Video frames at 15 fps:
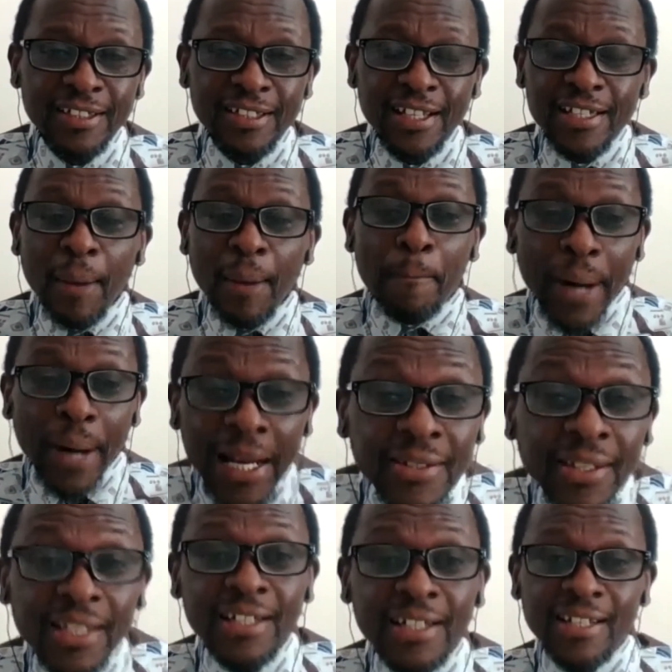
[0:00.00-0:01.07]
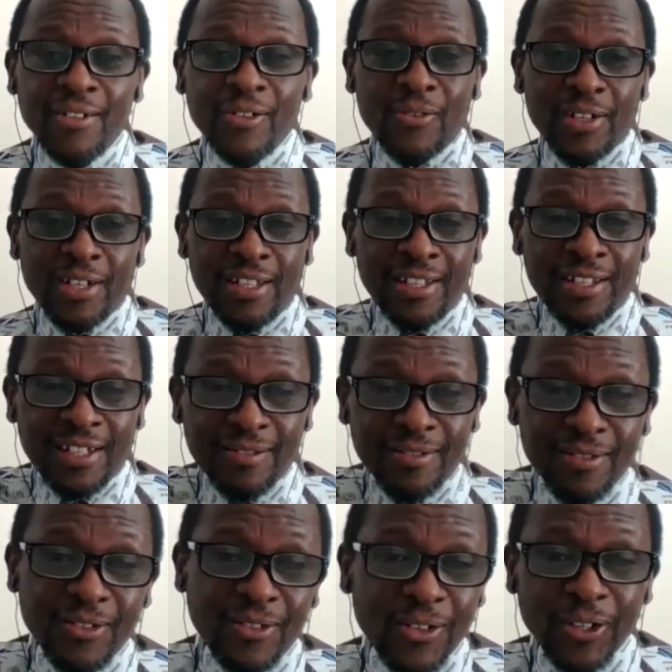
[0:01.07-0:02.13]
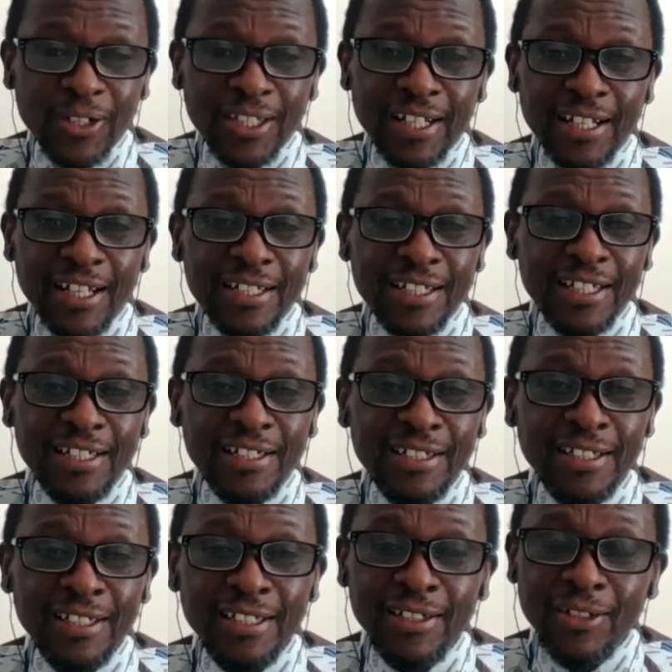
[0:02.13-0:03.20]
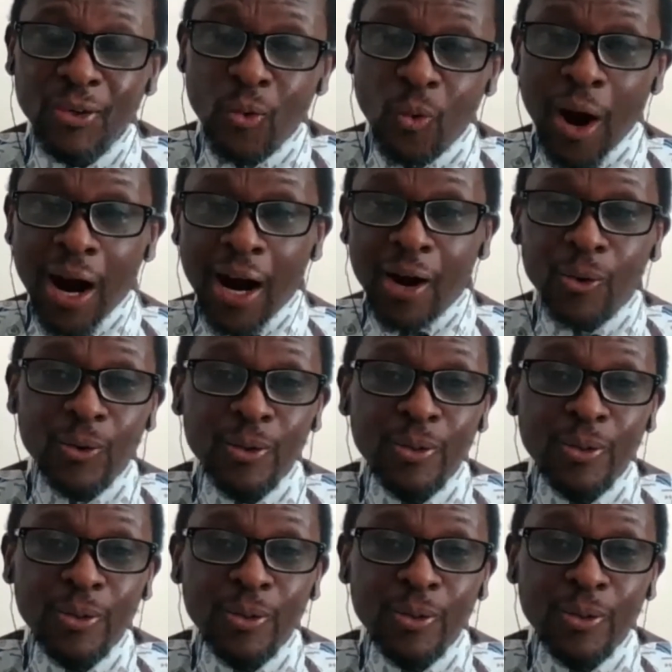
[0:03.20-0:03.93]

Surprisingly, when he got the net in, wow,